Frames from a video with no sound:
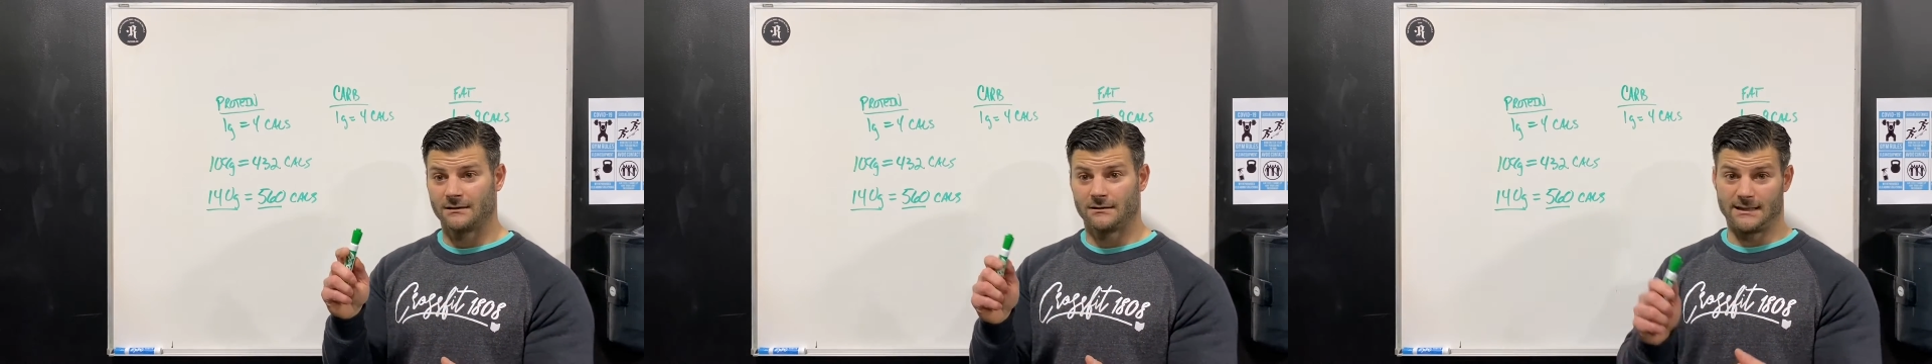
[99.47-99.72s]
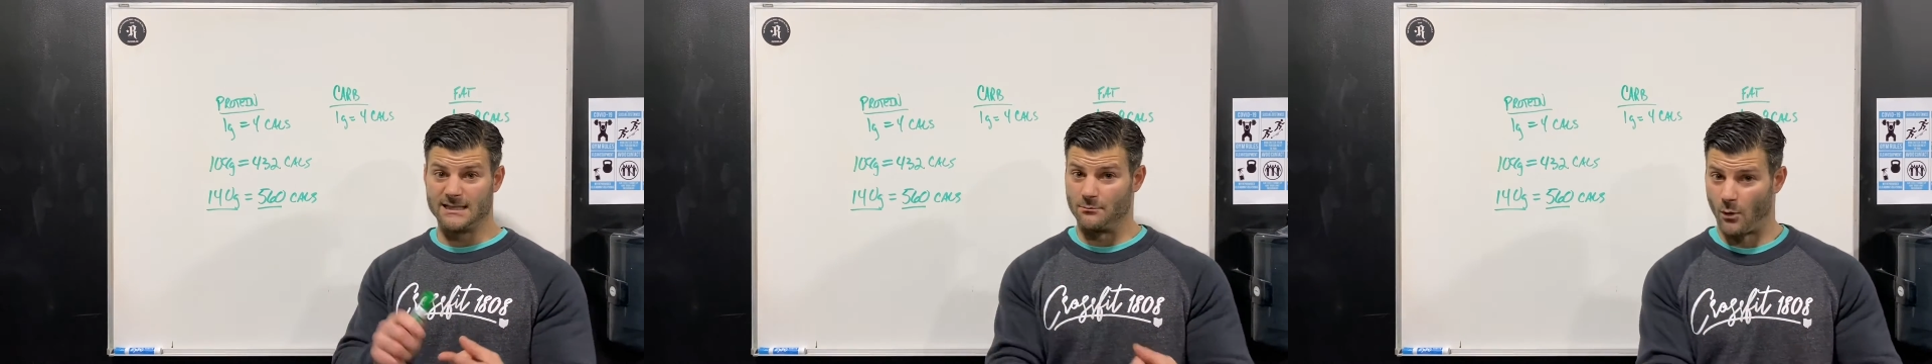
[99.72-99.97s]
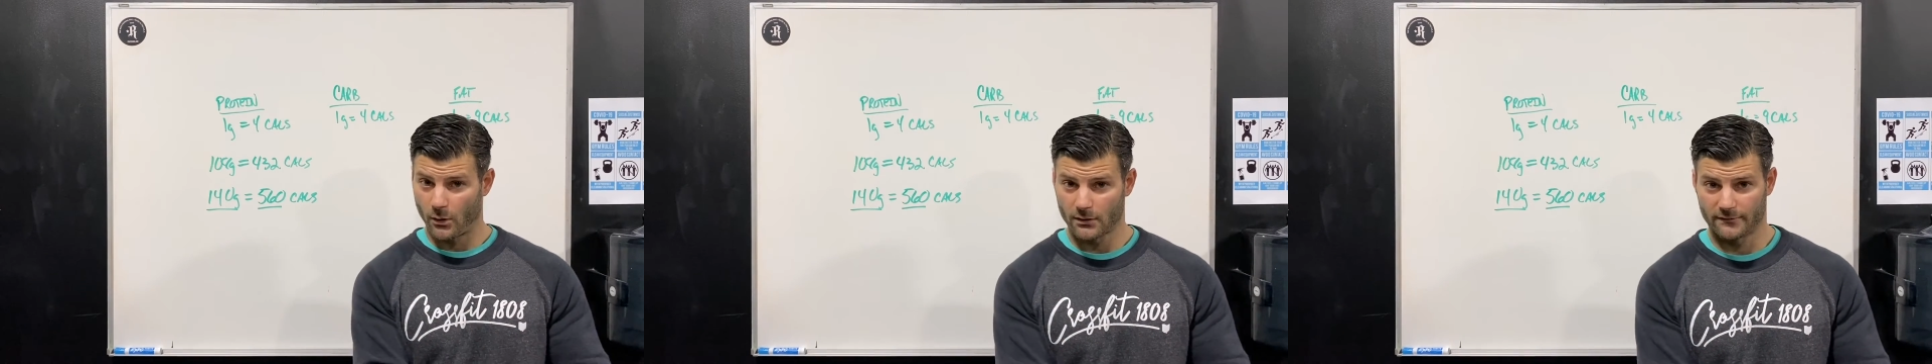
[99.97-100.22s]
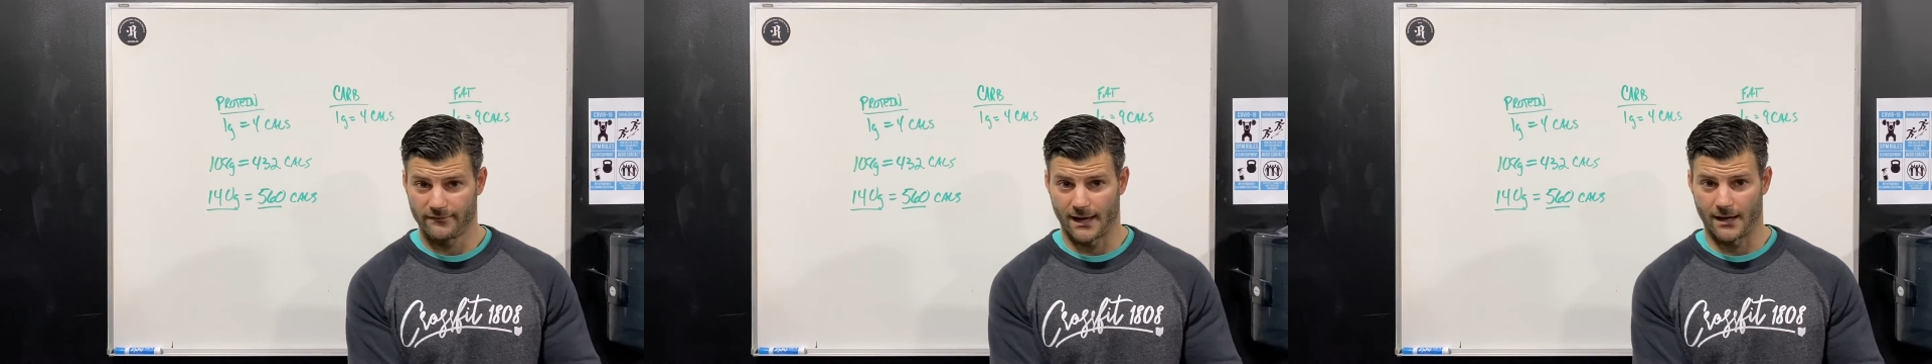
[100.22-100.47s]
eat more
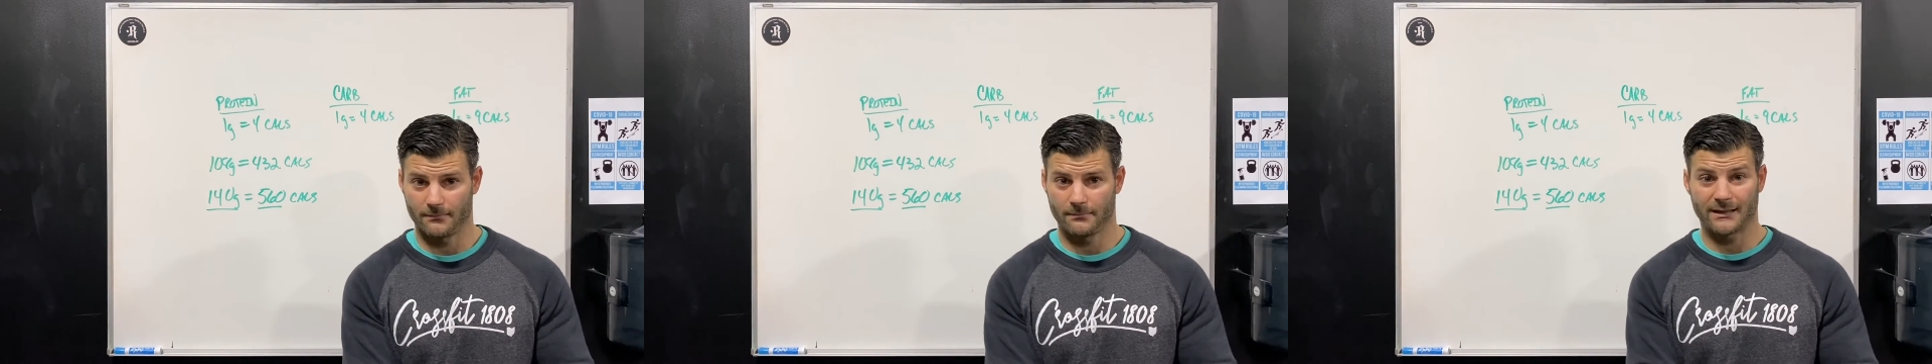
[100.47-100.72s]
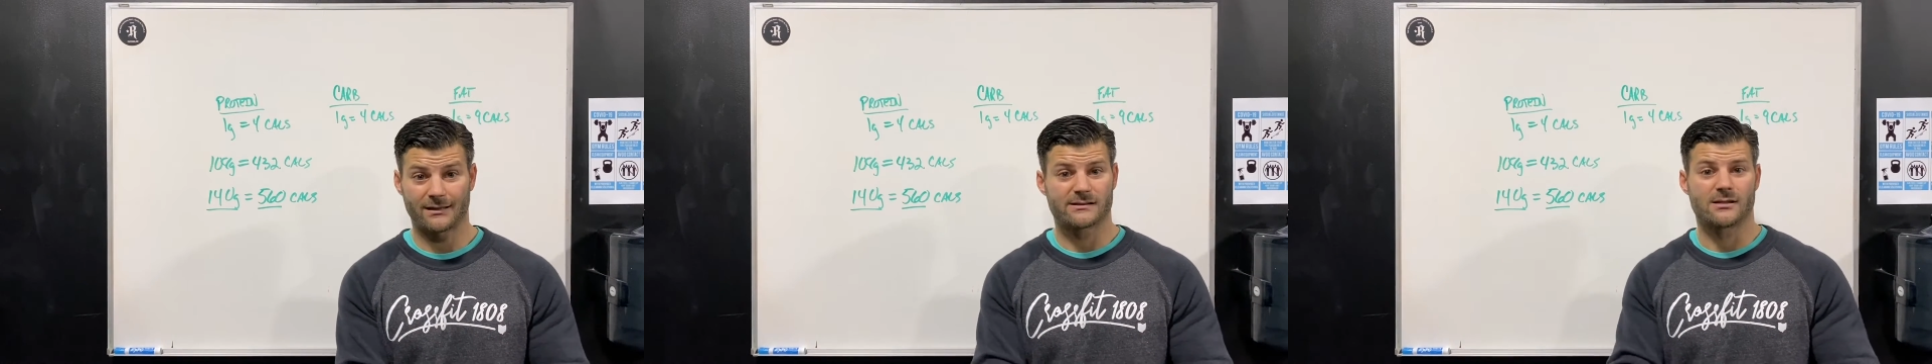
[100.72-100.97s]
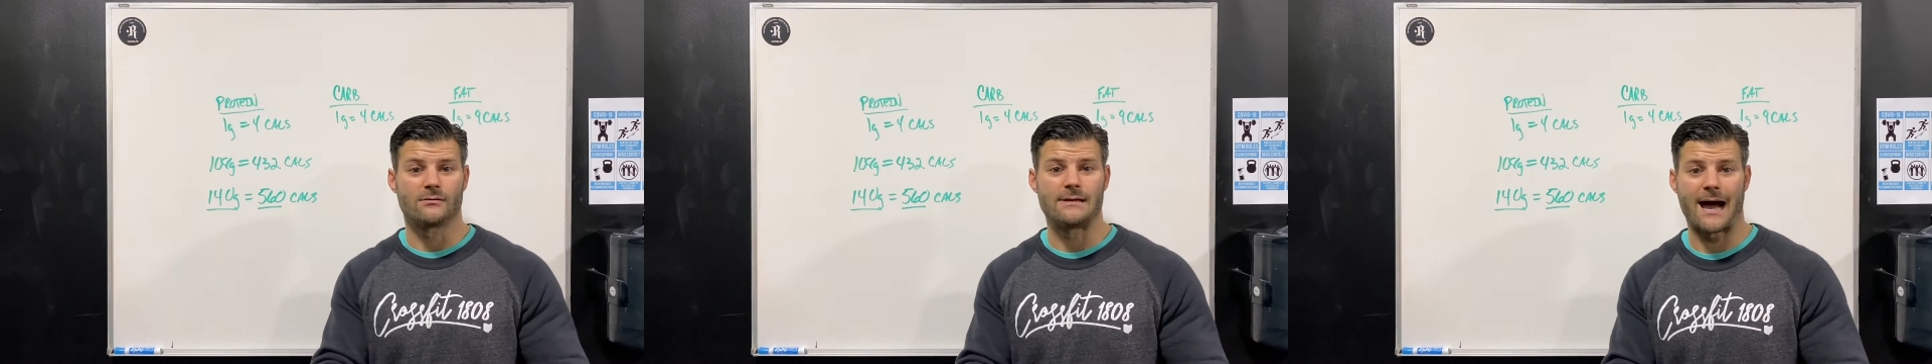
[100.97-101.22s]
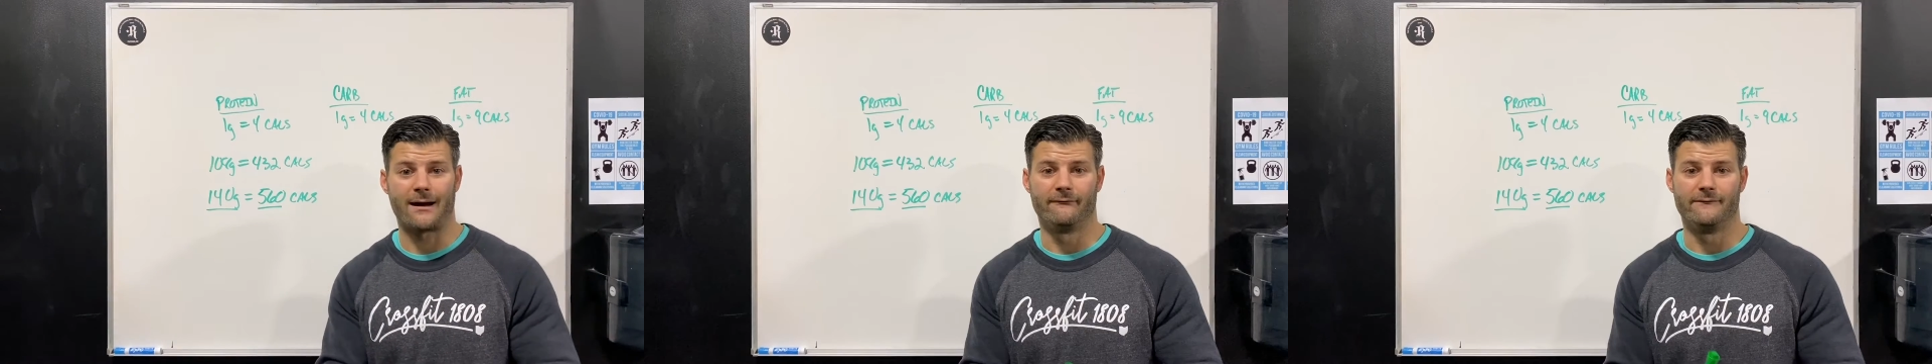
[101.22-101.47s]
of them because they're
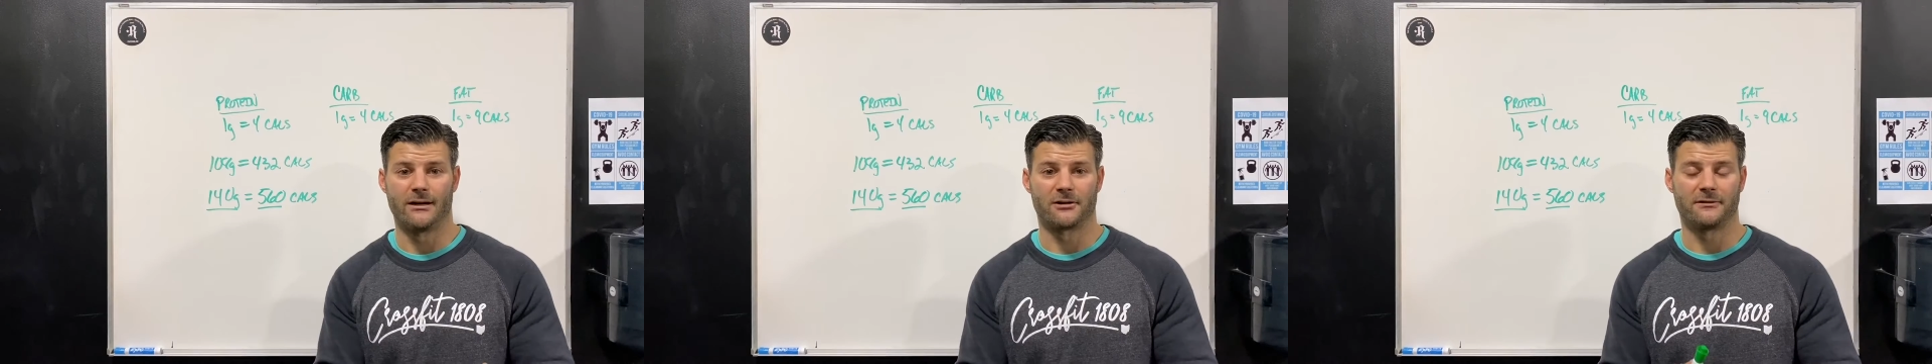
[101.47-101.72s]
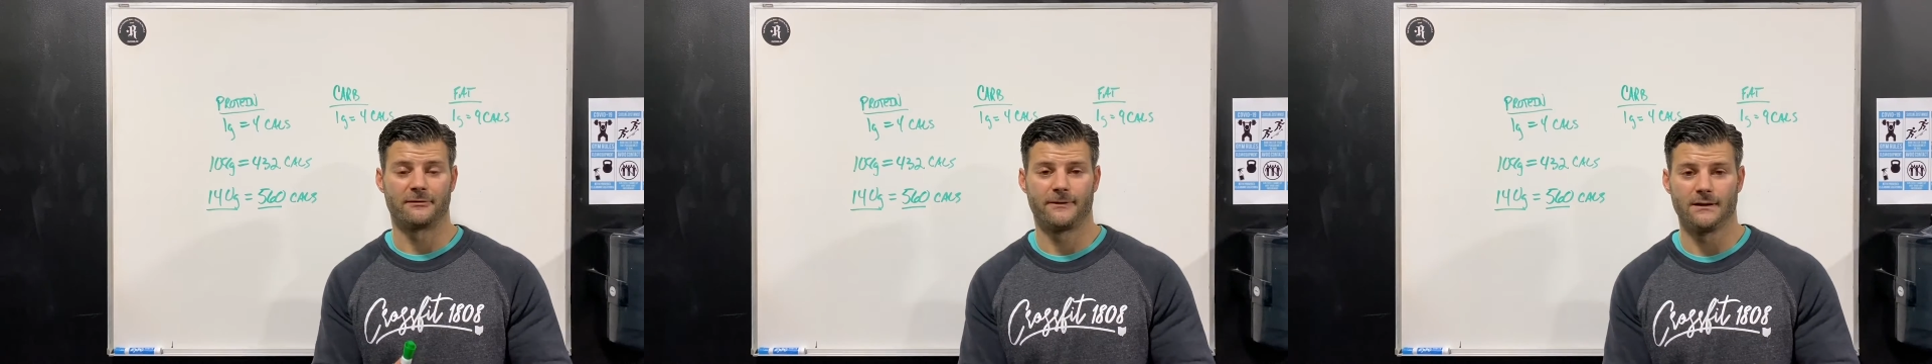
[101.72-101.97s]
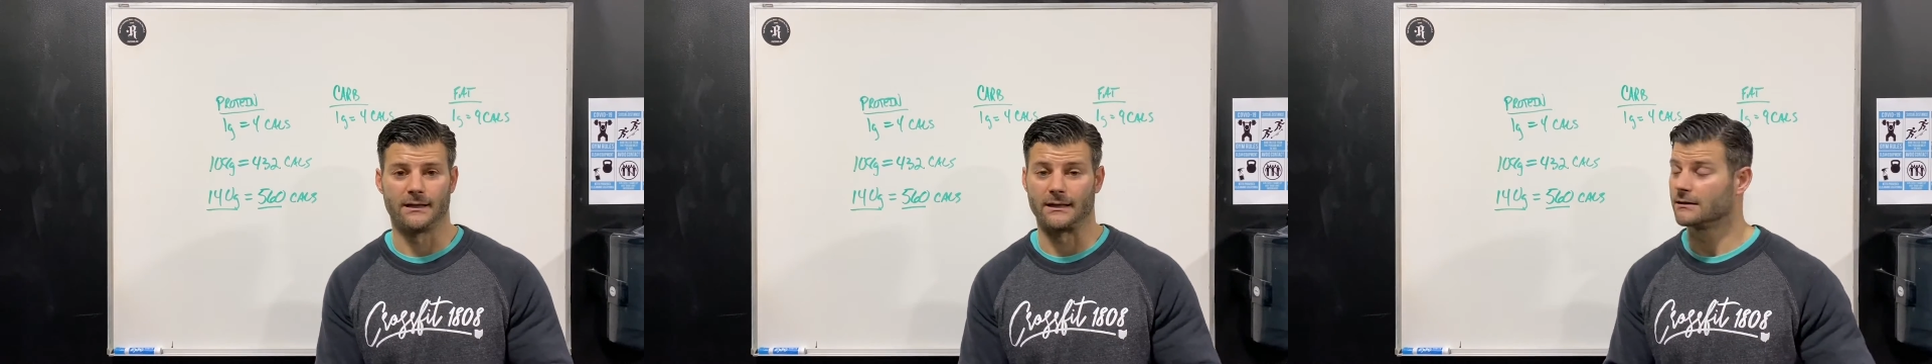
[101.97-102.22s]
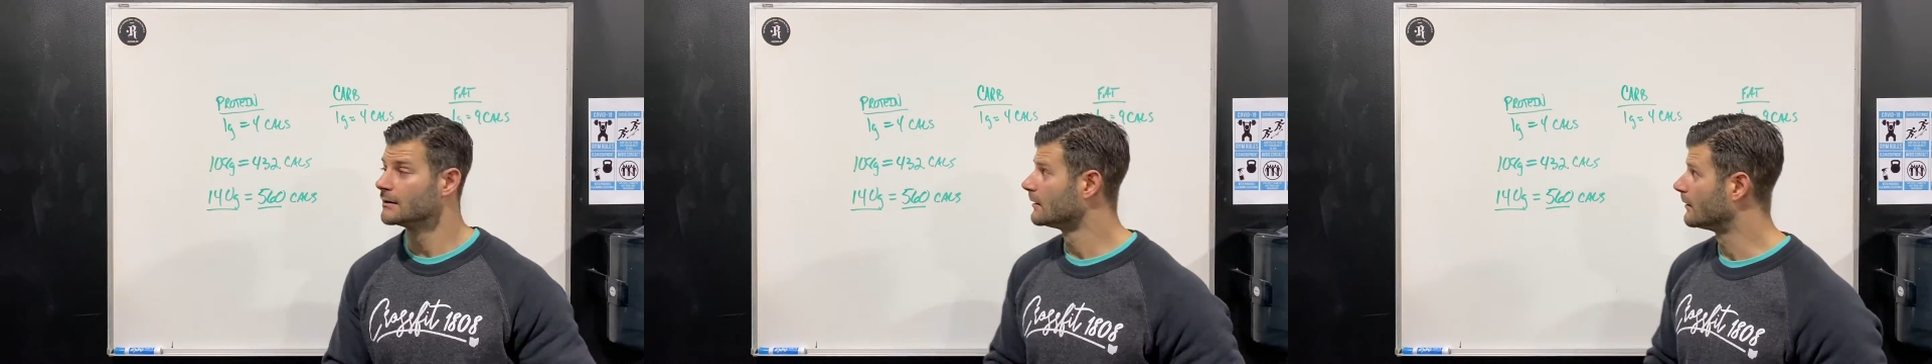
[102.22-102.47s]
not very filling,
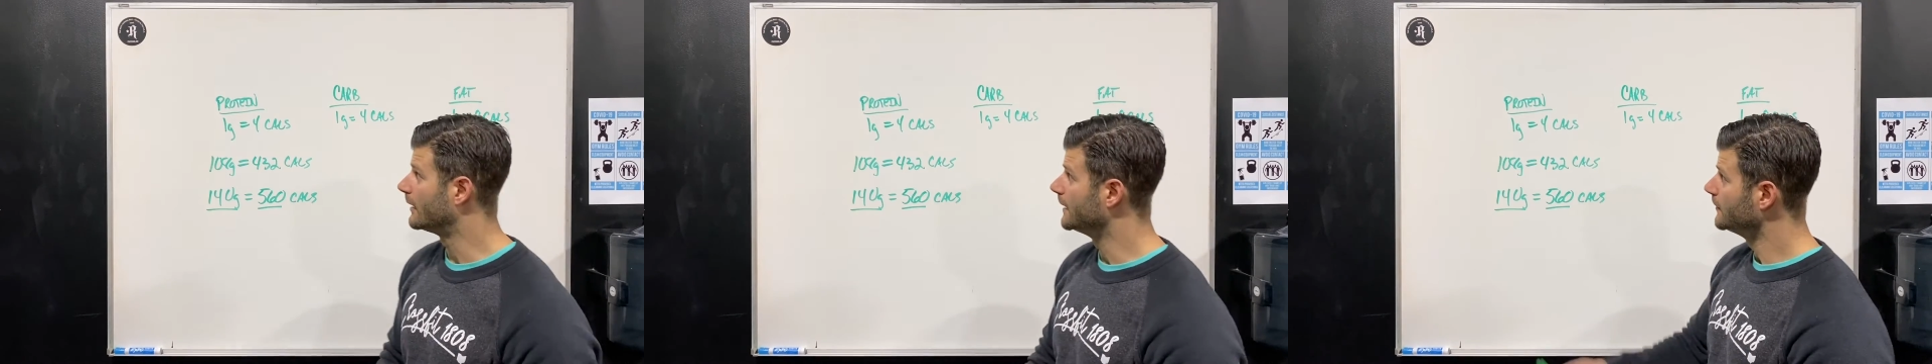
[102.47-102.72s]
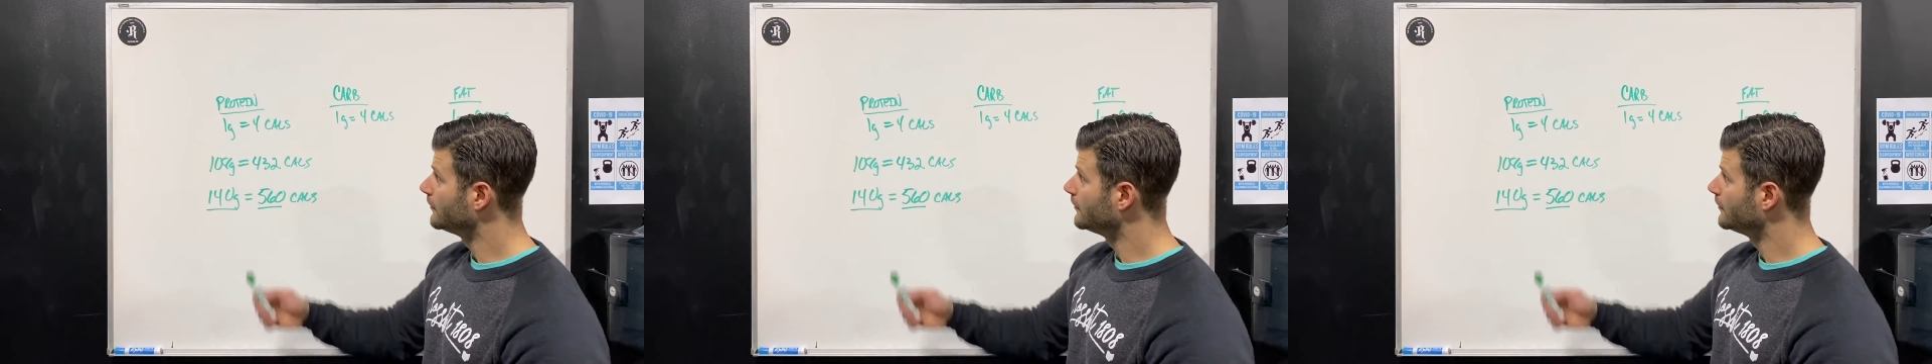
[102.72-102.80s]
all right?